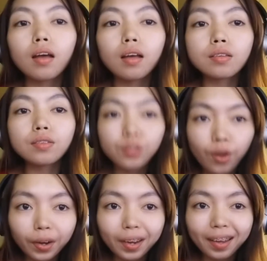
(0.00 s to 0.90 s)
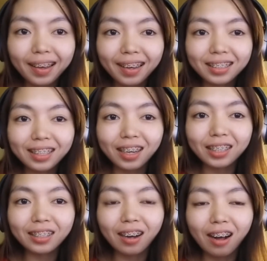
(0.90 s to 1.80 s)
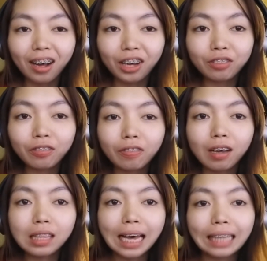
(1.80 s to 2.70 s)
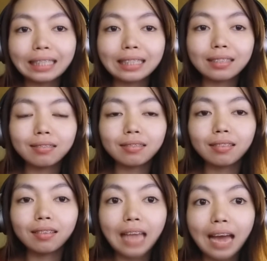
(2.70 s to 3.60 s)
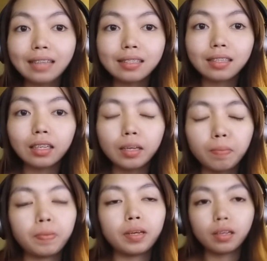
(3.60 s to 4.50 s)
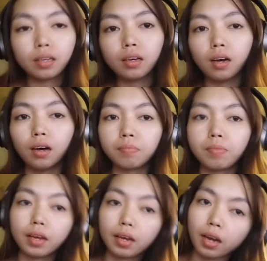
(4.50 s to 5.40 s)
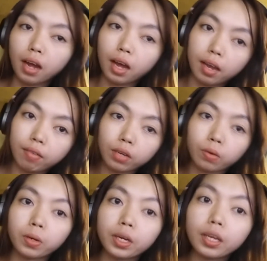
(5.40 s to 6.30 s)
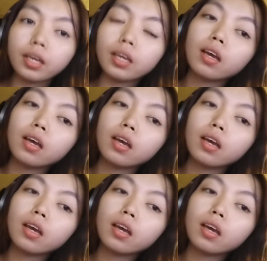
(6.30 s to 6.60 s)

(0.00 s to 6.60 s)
Sorry, I got cut off on that last clip that I recorded.